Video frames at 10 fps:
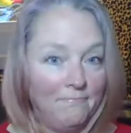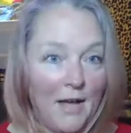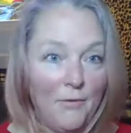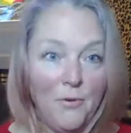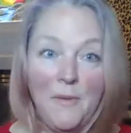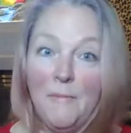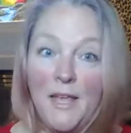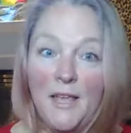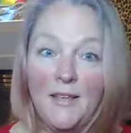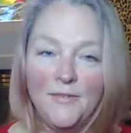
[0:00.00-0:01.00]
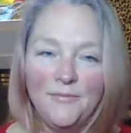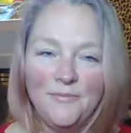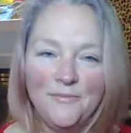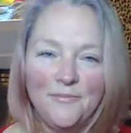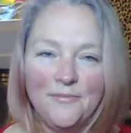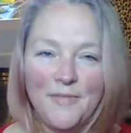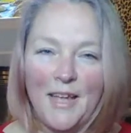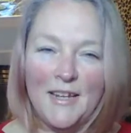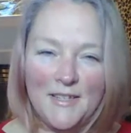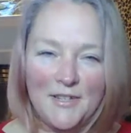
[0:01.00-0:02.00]
that would be me.
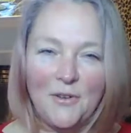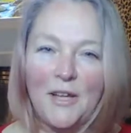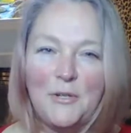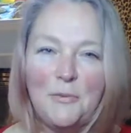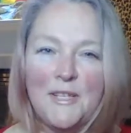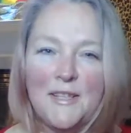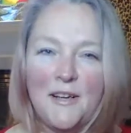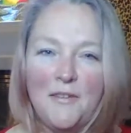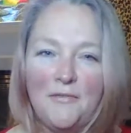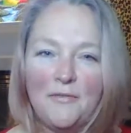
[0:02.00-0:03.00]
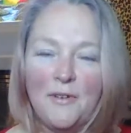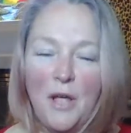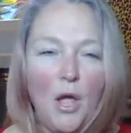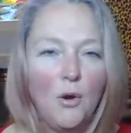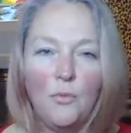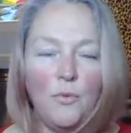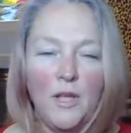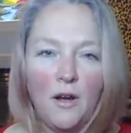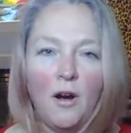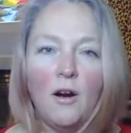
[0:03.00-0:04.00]
And I still catch myself.
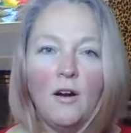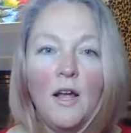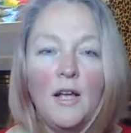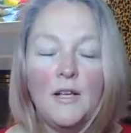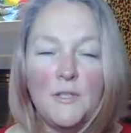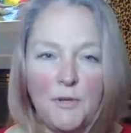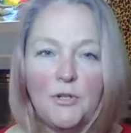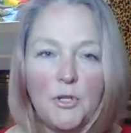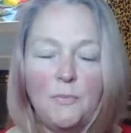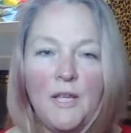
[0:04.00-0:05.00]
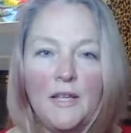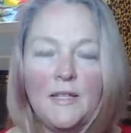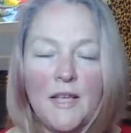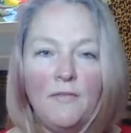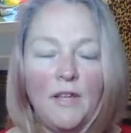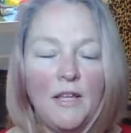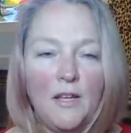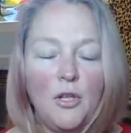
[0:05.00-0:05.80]
We are spiritual beings having a